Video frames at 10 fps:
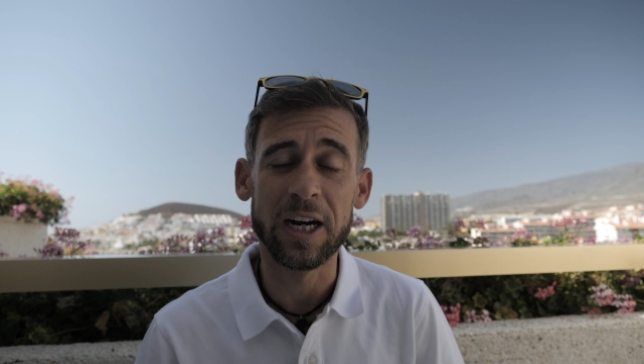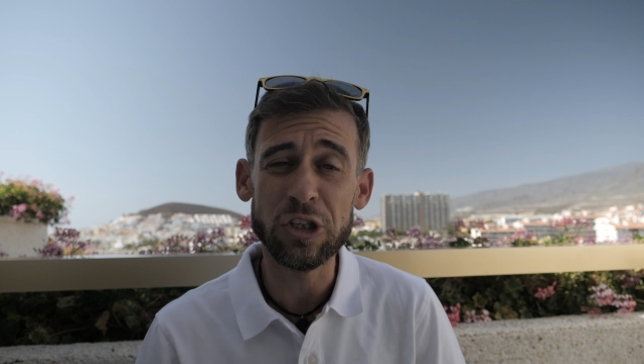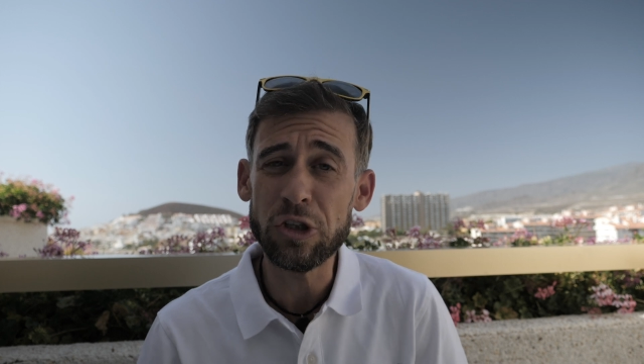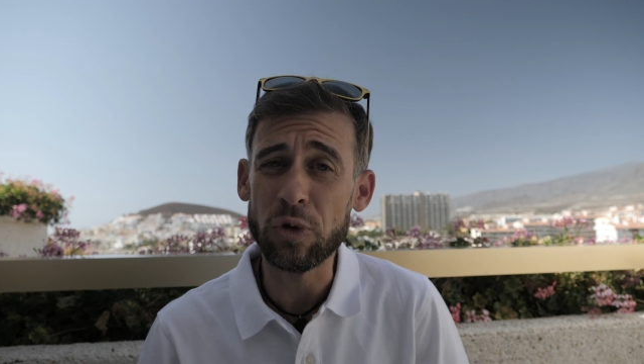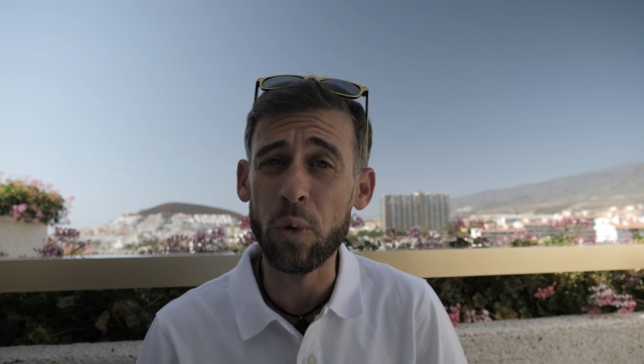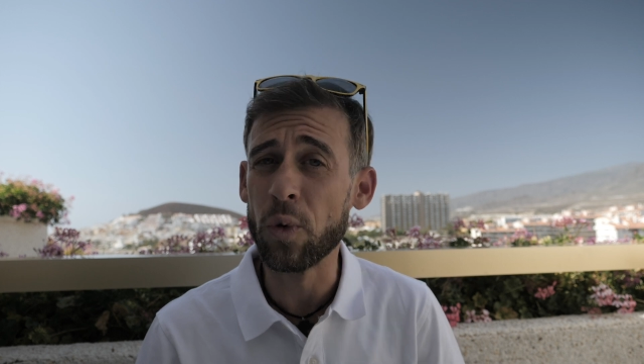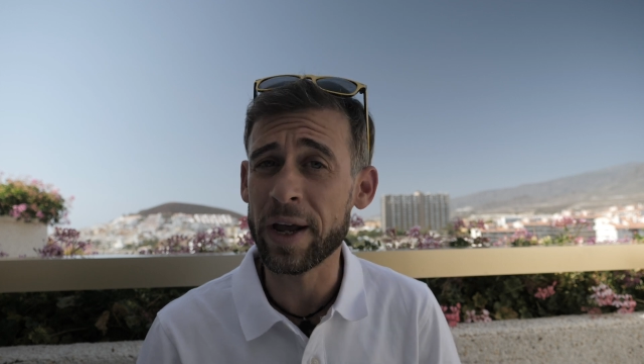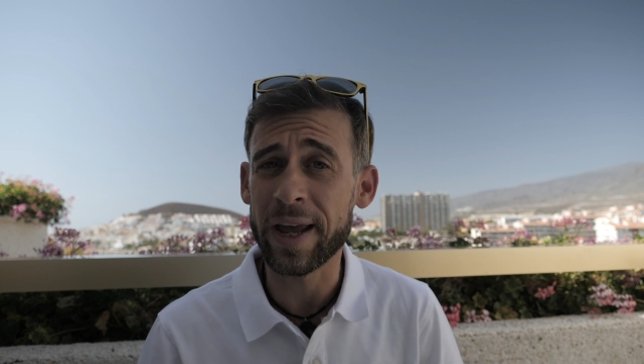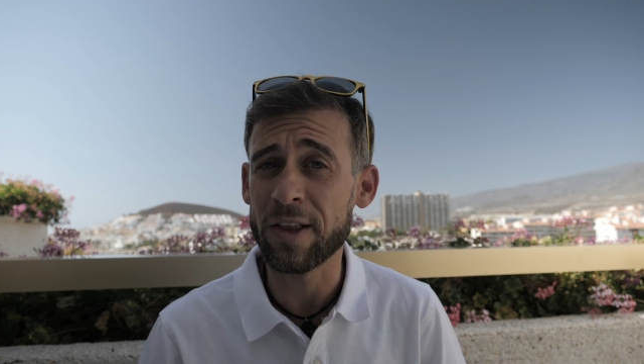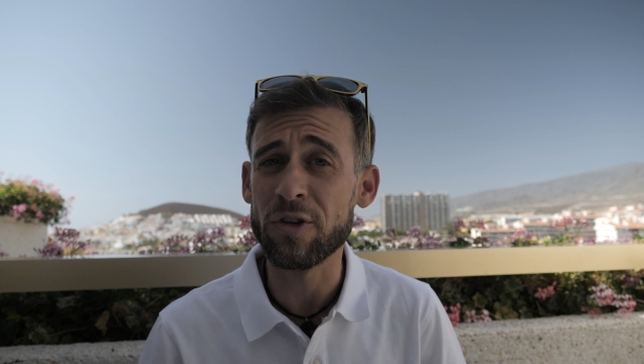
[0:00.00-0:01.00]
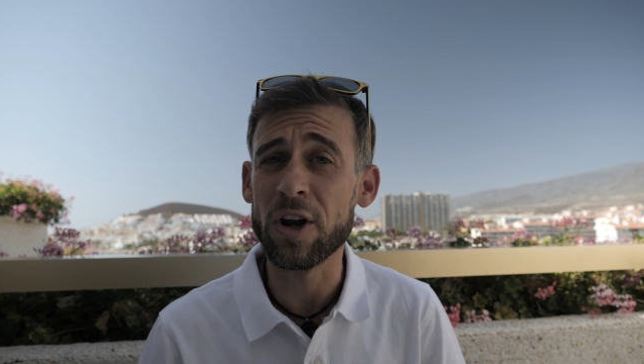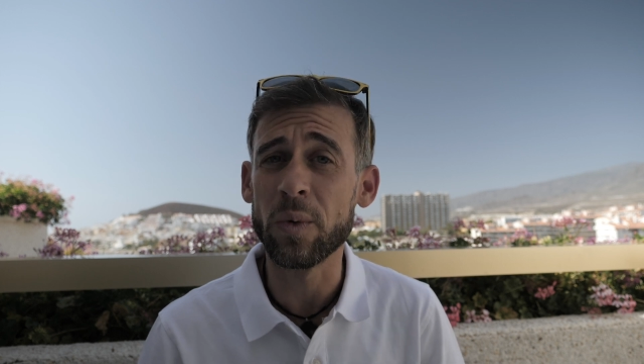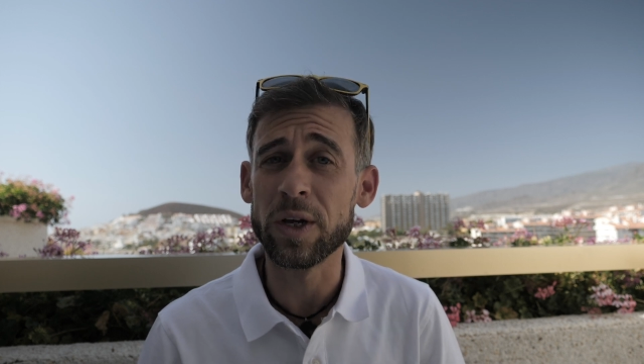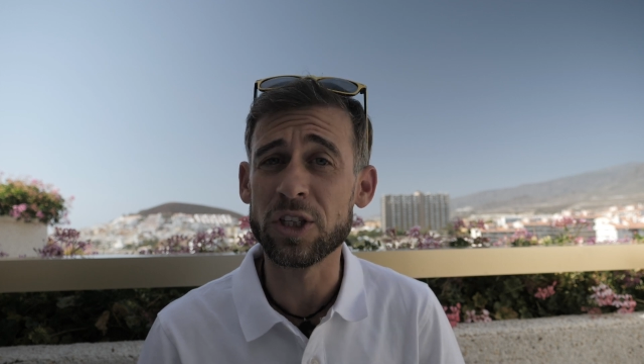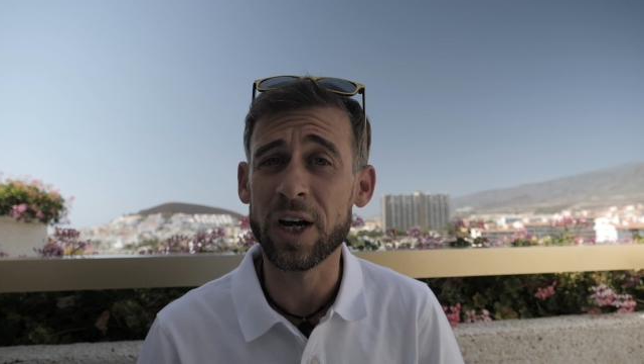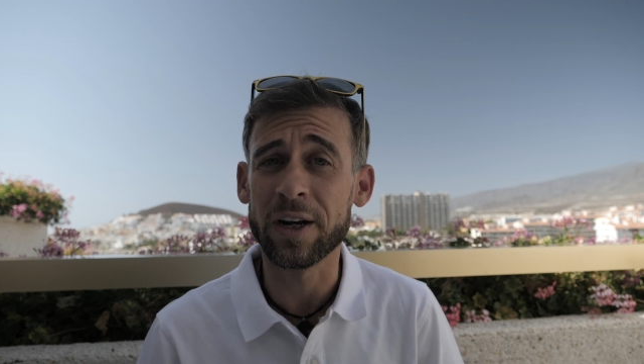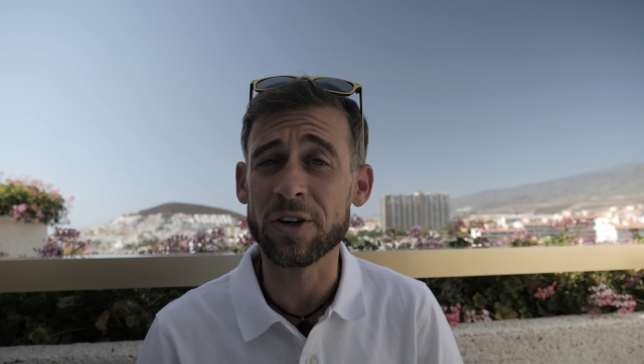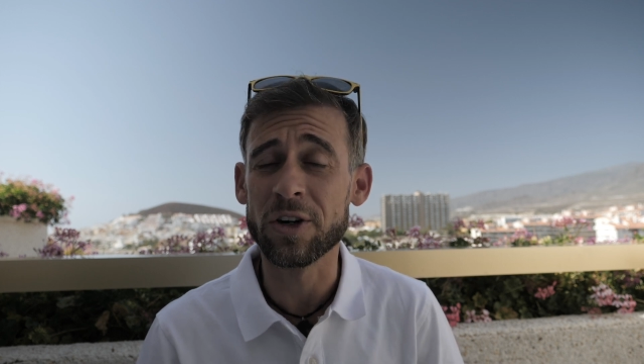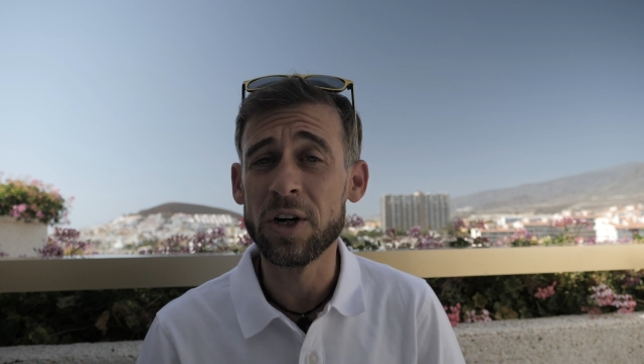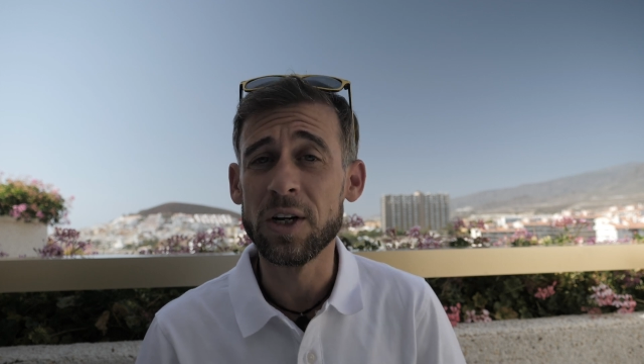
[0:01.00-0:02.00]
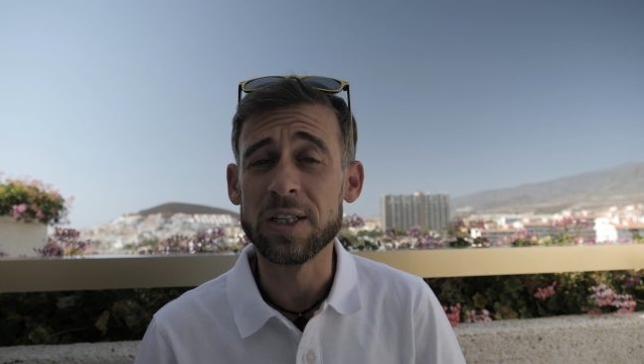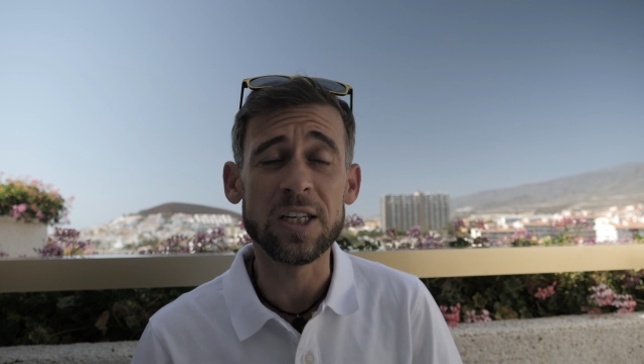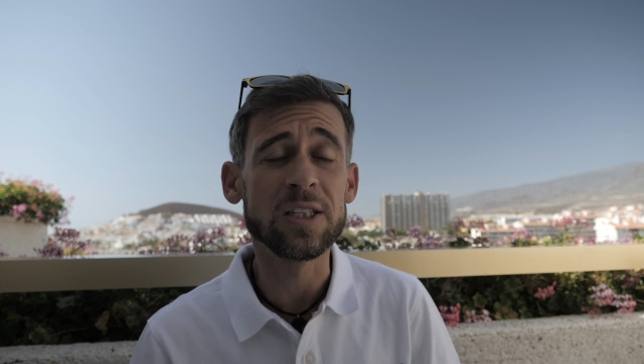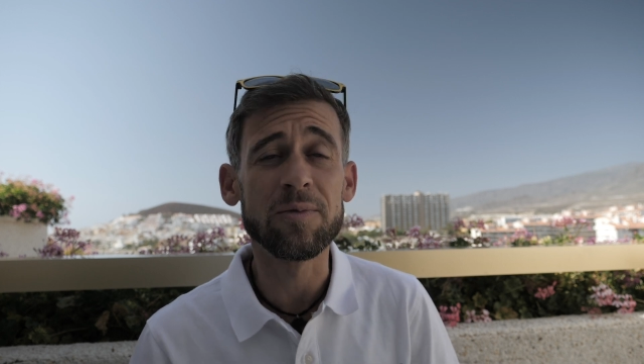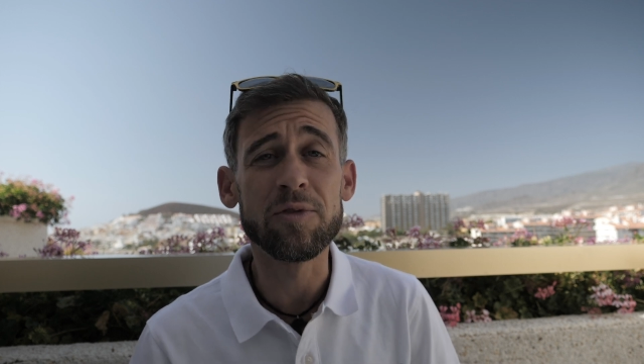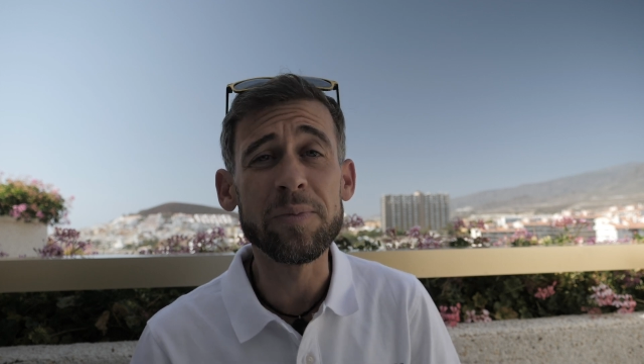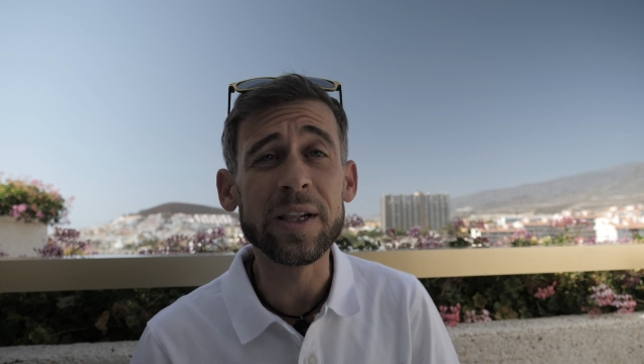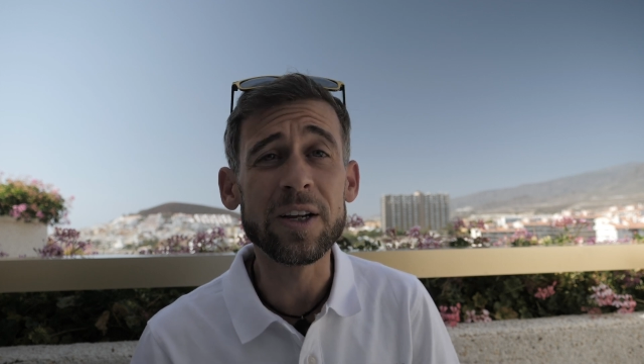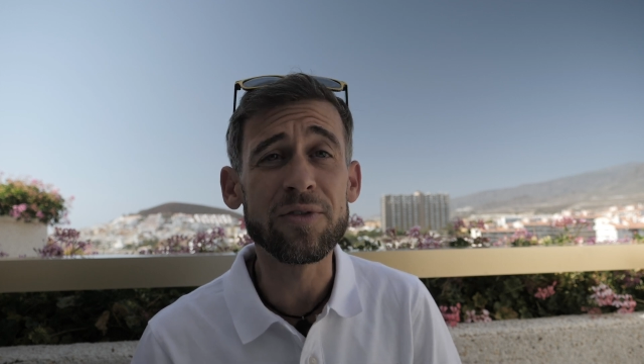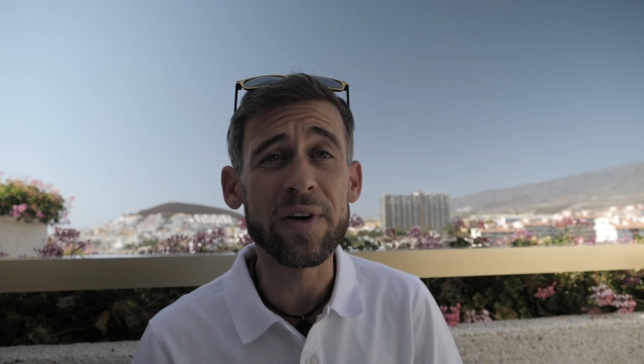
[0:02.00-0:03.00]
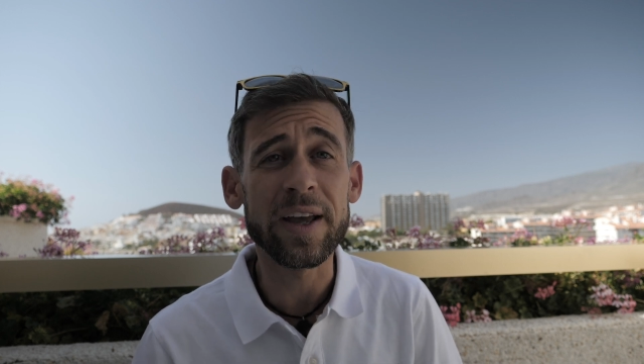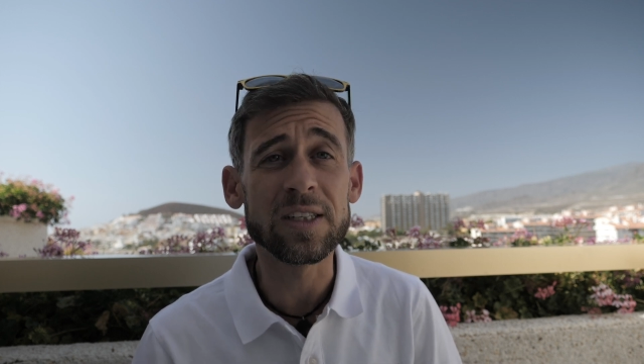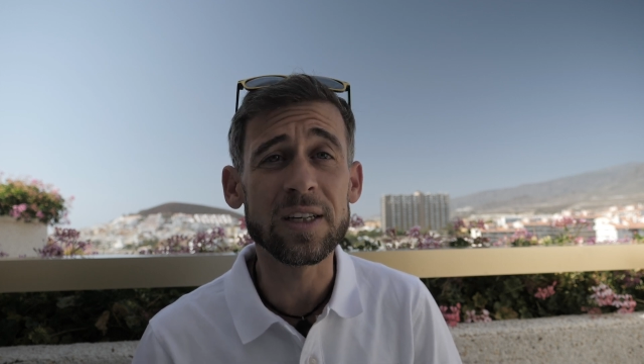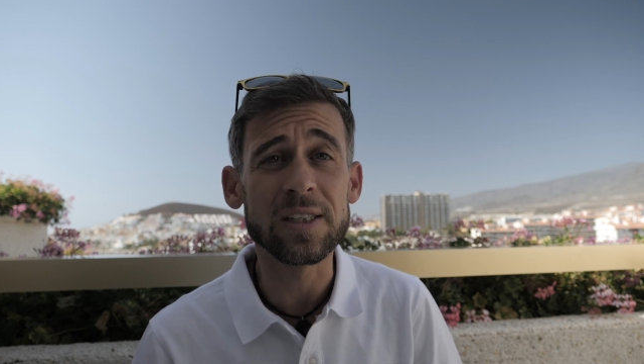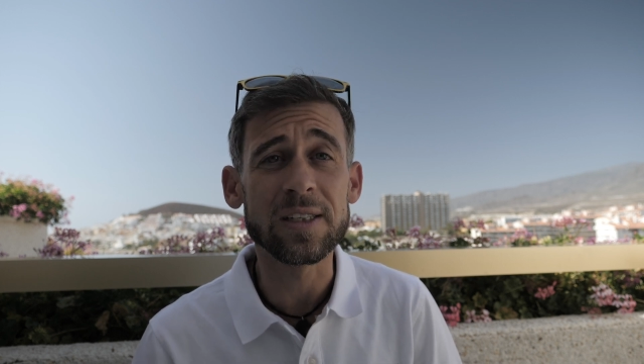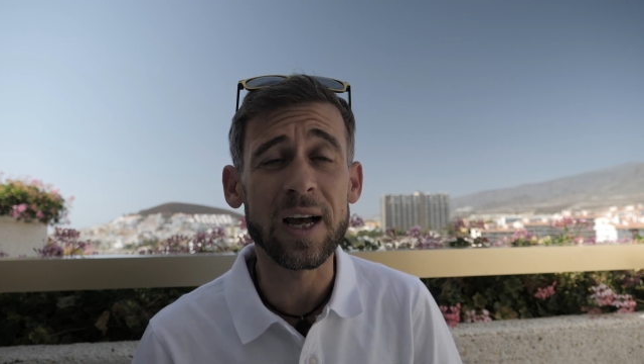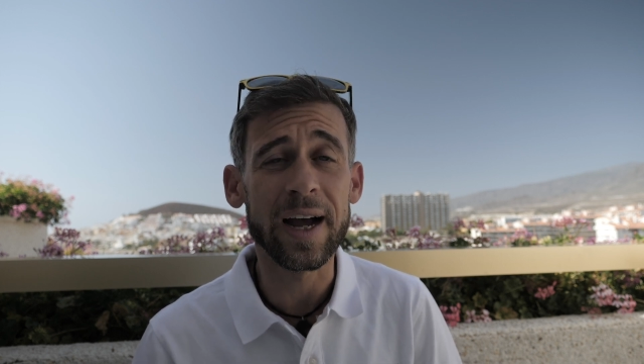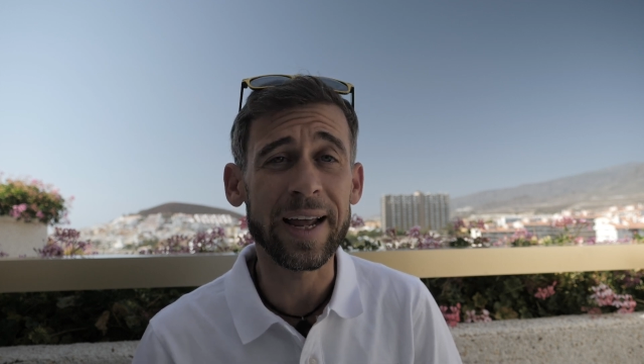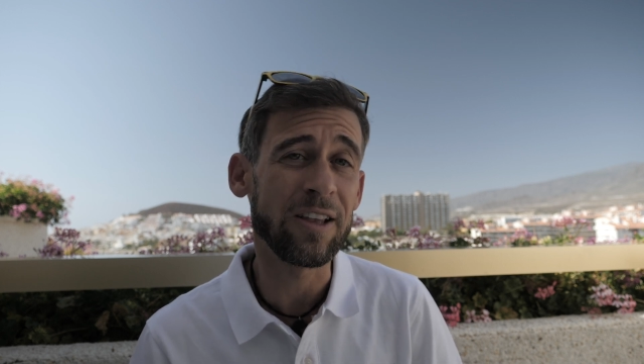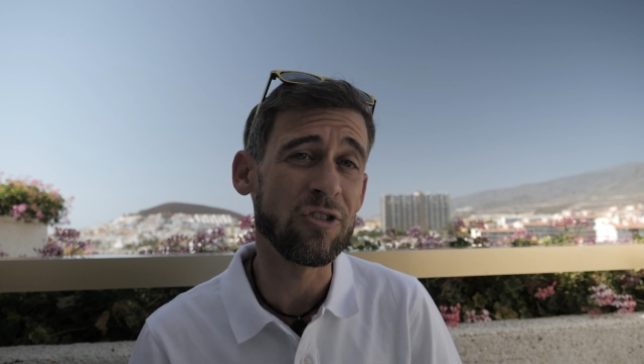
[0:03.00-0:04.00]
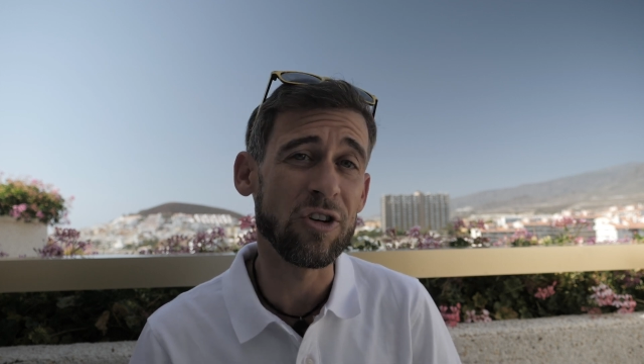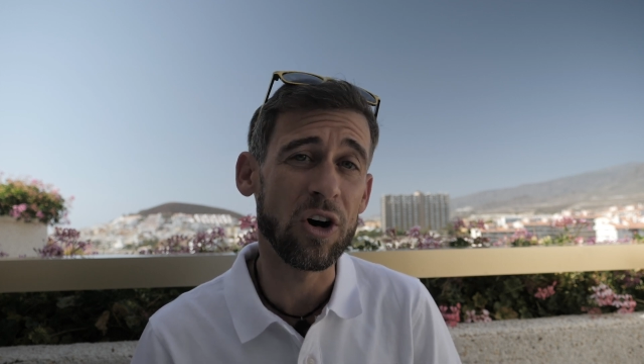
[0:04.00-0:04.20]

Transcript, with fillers: just talk and get to know each other, see some familiar faces, get to